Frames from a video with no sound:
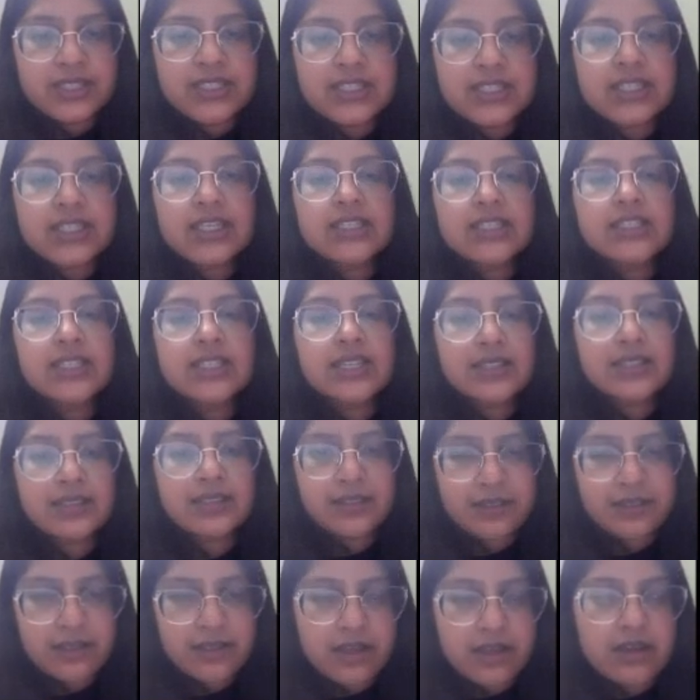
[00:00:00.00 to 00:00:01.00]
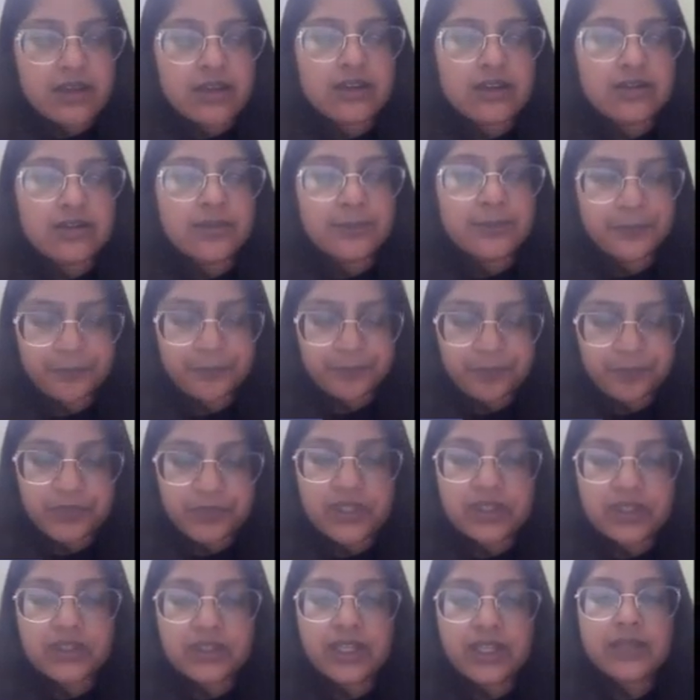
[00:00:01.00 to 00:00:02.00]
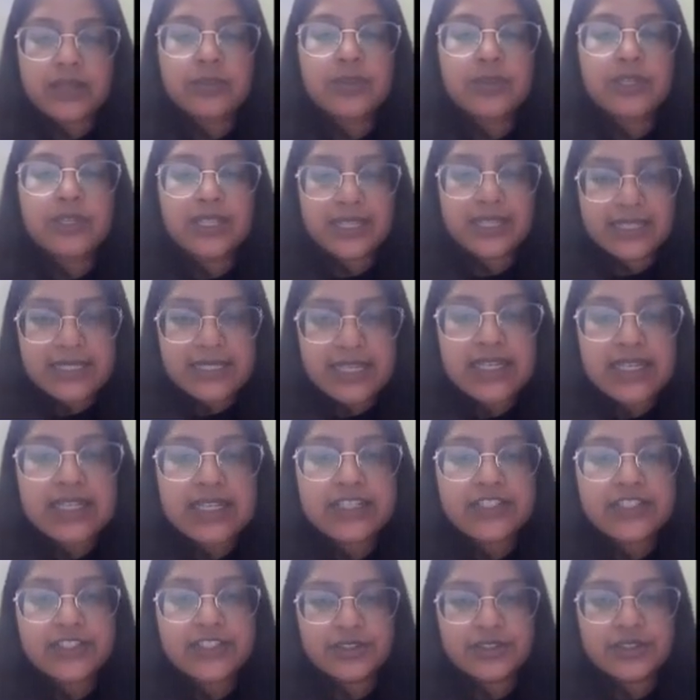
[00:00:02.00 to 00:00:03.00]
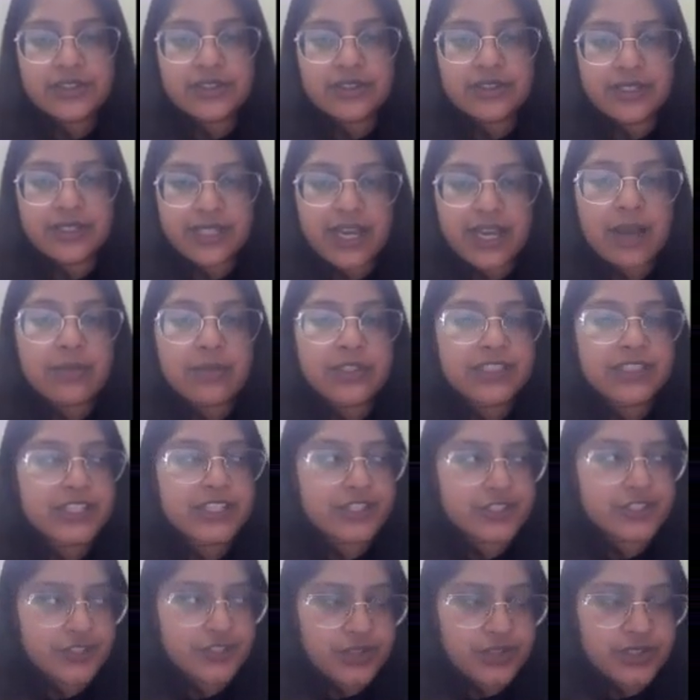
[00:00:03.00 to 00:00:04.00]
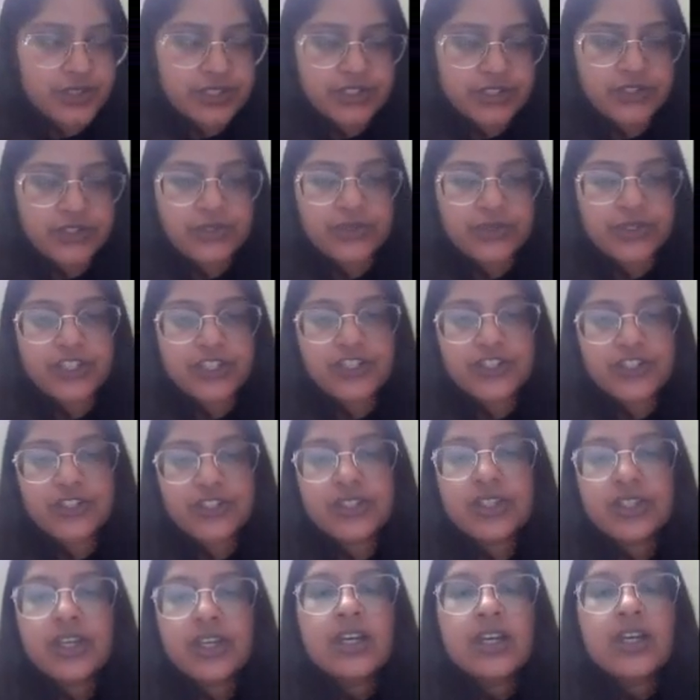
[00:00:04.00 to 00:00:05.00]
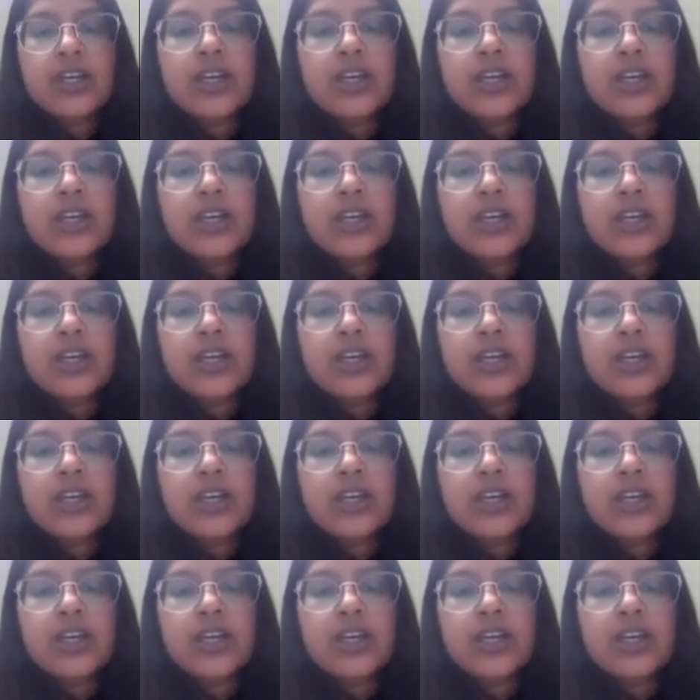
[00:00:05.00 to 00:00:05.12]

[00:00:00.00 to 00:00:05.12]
in this case can be like site rehabilitation or restoration,